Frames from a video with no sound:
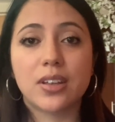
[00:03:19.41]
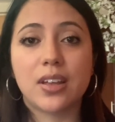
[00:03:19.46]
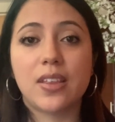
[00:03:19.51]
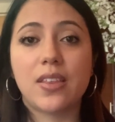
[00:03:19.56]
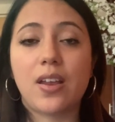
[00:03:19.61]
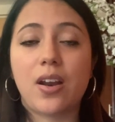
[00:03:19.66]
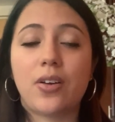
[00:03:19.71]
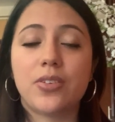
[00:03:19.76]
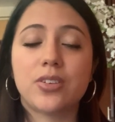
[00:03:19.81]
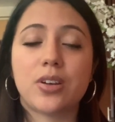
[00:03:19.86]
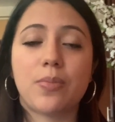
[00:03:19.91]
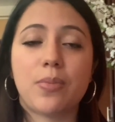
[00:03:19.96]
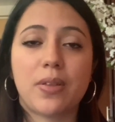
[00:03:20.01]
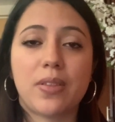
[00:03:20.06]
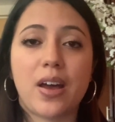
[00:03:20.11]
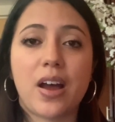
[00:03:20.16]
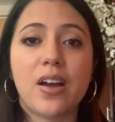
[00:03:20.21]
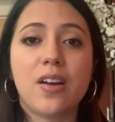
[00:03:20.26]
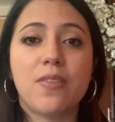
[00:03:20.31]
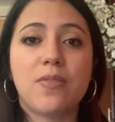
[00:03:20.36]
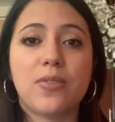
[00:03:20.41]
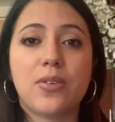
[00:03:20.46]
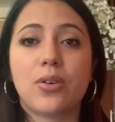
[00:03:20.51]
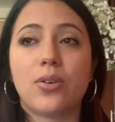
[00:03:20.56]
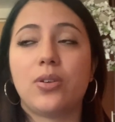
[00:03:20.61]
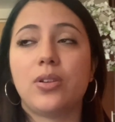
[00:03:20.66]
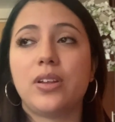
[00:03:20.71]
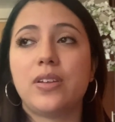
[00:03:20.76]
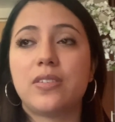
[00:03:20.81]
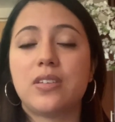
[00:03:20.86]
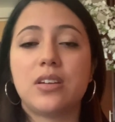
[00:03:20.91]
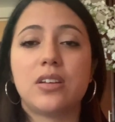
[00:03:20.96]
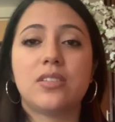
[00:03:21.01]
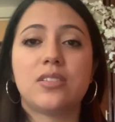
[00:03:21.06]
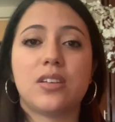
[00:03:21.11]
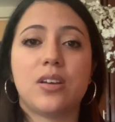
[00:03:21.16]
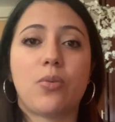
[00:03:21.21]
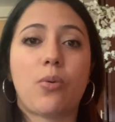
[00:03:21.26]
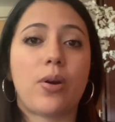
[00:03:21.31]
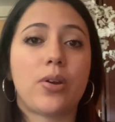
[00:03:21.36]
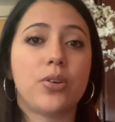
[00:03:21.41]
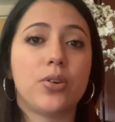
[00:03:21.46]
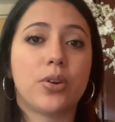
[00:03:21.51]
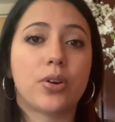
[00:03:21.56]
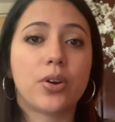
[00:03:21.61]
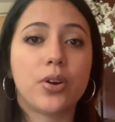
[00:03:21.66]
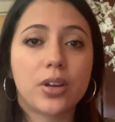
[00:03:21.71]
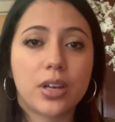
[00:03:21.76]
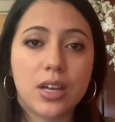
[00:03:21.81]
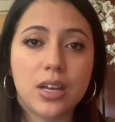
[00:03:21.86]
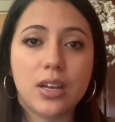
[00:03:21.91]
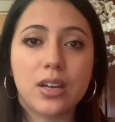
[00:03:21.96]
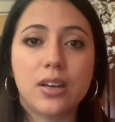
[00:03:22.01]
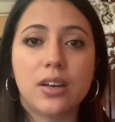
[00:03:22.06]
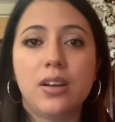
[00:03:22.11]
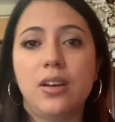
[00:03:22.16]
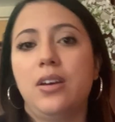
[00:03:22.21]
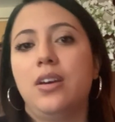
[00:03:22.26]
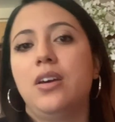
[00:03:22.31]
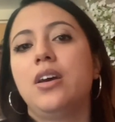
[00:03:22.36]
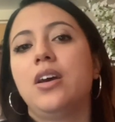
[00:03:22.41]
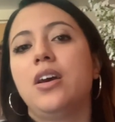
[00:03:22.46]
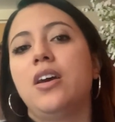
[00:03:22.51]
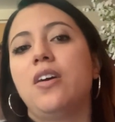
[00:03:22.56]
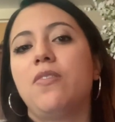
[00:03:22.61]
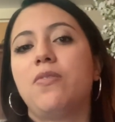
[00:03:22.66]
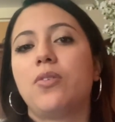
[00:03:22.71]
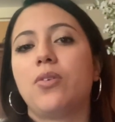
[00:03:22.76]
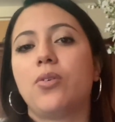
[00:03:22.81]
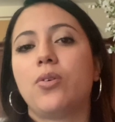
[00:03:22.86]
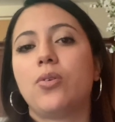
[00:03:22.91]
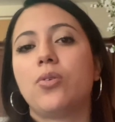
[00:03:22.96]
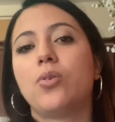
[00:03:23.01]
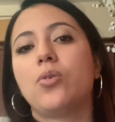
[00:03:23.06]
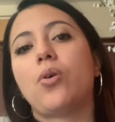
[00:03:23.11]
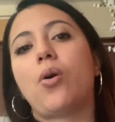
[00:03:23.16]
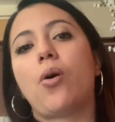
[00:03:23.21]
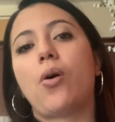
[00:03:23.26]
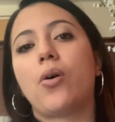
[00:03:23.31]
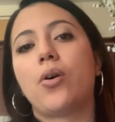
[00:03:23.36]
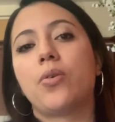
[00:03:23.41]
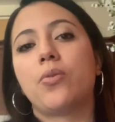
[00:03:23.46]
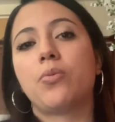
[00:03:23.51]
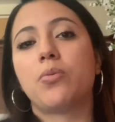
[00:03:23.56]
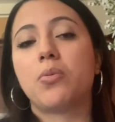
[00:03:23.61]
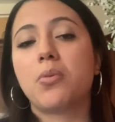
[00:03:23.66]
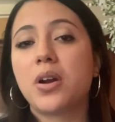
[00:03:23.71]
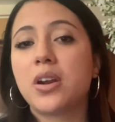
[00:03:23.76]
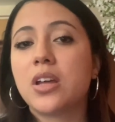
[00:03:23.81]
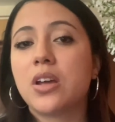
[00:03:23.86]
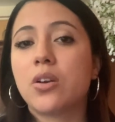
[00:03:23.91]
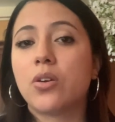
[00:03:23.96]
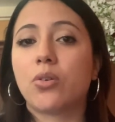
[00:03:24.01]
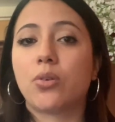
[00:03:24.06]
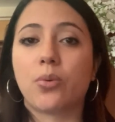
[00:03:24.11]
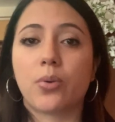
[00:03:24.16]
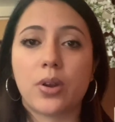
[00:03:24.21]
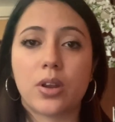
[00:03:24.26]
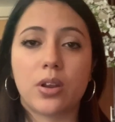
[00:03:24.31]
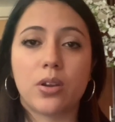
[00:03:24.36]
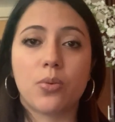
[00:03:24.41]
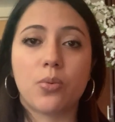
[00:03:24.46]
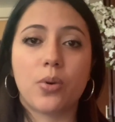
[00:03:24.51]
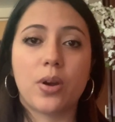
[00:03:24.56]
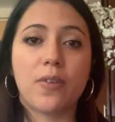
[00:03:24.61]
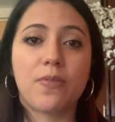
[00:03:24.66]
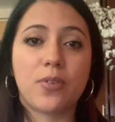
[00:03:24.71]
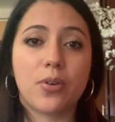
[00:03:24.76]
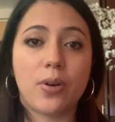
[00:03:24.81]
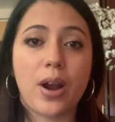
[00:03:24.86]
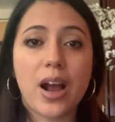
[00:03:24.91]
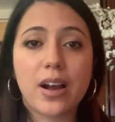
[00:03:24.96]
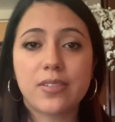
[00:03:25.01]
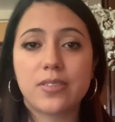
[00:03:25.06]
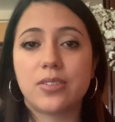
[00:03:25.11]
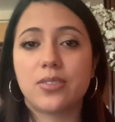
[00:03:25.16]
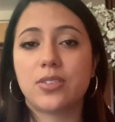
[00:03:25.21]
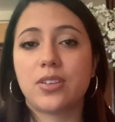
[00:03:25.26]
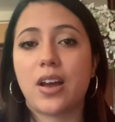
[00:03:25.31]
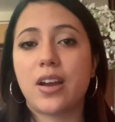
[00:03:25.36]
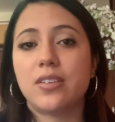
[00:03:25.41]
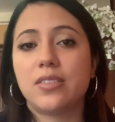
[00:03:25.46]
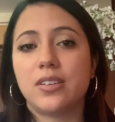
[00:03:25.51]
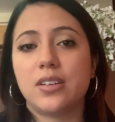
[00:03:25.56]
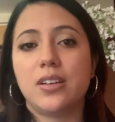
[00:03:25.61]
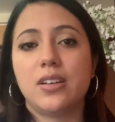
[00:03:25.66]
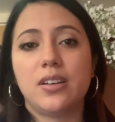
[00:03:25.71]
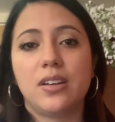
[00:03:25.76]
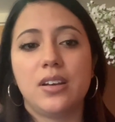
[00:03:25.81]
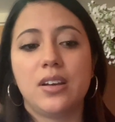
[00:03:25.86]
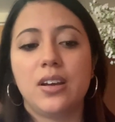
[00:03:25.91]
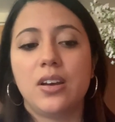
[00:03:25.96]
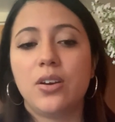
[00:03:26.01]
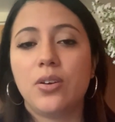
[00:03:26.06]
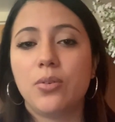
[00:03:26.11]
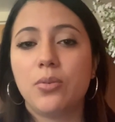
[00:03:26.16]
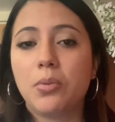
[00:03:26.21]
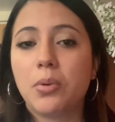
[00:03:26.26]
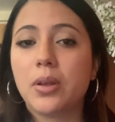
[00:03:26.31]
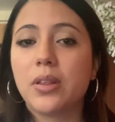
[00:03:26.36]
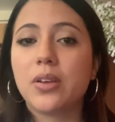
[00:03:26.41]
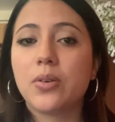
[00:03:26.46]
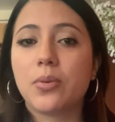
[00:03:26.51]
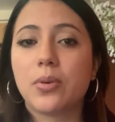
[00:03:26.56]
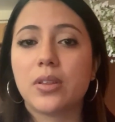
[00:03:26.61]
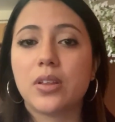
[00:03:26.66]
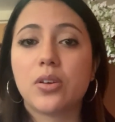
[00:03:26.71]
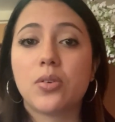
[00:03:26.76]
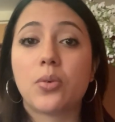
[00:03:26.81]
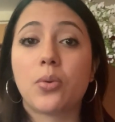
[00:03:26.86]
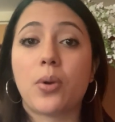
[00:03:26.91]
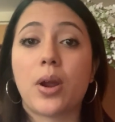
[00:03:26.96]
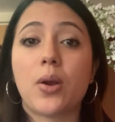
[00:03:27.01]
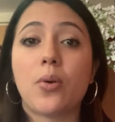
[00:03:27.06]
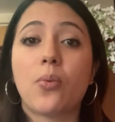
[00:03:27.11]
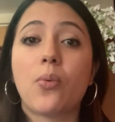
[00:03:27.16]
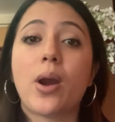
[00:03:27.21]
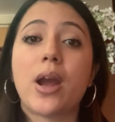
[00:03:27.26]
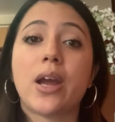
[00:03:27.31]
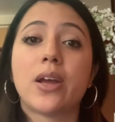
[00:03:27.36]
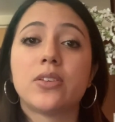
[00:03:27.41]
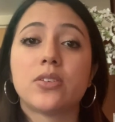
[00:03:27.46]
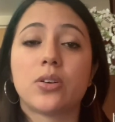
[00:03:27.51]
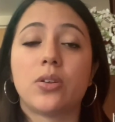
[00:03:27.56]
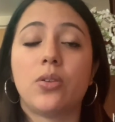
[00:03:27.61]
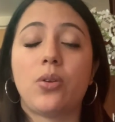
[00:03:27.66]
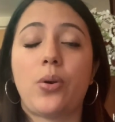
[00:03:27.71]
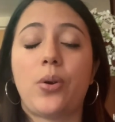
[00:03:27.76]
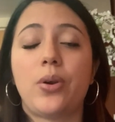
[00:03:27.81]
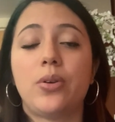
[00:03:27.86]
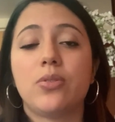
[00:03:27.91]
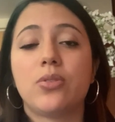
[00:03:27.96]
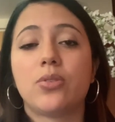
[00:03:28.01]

And then on top of that, if you're listening to it when you're cooking, if you are running, or if you're exercising, really, really great way to learn.